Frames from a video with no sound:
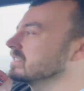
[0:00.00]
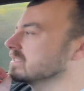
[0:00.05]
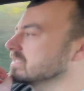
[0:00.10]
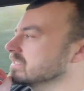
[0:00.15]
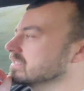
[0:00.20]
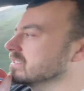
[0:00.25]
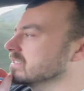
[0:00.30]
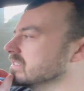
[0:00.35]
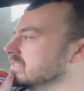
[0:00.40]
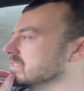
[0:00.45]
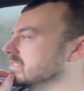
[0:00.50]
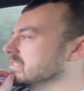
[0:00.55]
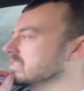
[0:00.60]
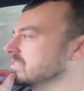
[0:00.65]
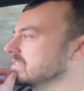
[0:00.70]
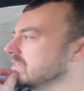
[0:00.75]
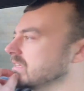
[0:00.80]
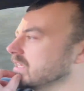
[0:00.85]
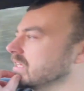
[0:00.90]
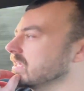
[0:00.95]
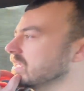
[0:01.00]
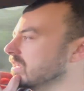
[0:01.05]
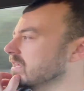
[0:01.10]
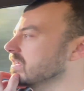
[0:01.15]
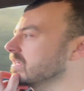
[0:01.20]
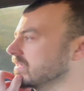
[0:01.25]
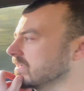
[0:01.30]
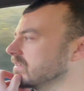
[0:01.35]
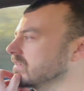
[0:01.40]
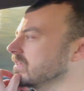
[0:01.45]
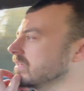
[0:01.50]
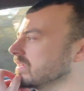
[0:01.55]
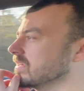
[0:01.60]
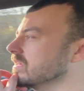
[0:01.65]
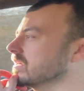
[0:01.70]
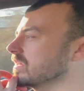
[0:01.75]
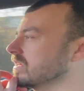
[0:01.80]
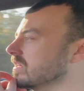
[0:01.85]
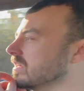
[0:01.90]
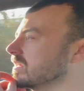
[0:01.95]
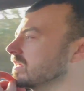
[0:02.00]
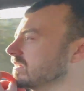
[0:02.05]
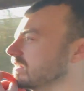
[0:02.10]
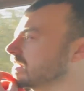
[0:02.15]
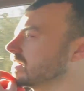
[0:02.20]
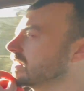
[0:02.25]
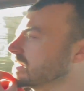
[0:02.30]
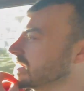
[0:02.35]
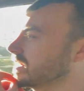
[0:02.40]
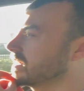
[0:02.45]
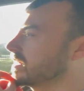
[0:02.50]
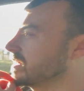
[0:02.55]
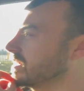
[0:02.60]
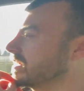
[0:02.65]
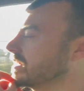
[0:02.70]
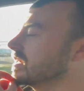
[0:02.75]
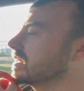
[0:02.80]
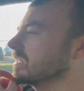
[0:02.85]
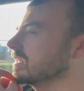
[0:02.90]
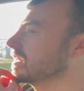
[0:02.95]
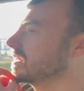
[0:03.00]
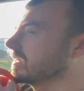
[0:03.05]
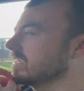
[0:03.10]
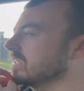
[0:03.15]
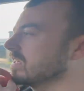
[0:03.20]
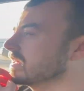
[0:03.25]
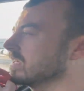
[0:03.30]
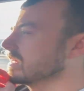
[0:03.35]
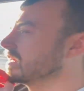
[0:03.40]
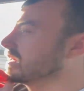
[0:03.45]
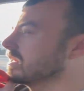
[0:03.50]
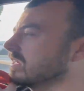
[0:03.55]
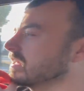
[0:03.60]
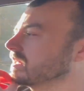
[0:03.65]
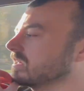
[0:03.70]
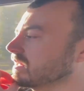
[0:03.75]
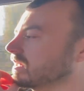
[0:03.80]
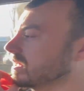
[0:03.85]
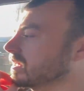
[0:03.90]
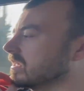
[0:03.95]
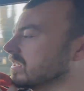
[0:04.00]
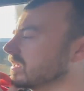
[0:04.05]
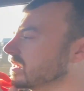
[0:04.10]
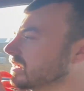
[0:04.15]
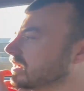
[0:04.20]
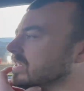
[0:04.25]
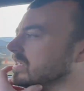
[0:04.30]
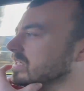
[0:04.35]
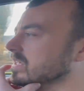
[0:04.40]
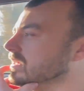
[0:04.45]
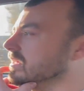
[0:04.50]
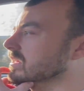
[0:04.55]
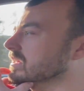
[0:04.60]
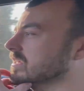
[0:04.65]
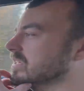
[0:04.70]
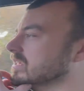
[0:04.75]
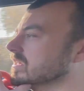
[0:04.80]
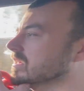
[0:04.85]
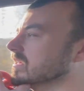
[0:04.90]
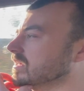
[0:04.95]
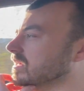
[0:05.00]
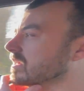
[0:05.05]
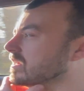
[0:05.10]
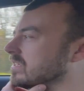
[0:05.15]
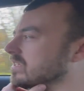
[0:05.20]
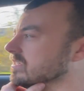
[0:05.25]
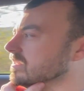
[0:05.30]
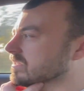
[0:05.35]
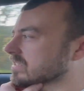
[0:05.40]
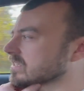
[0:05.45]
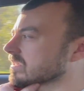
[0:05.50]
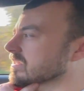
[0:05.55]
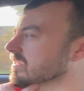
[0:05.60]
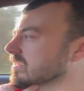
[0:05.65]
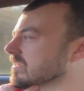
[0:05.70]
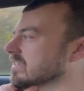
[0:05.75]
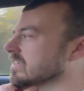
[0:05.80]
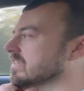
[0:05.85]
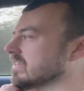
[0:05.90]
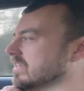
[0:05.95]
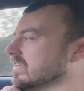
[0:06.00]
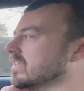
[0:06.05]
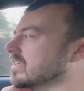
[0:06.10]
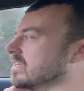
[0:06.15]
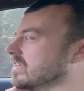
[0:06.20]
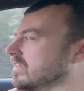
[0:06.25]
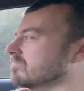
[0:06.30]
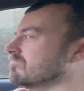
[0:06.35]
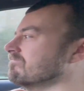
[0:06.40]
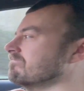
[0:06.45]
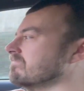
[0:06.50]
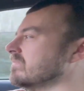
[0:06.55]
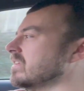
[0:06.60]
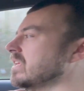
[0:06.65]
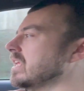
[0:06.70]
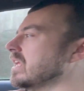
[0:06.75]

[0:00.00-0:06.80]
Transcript: new RS3 one recently, and for all intents and purposes, if you looked at that, you think it was the most unreliable car in the world.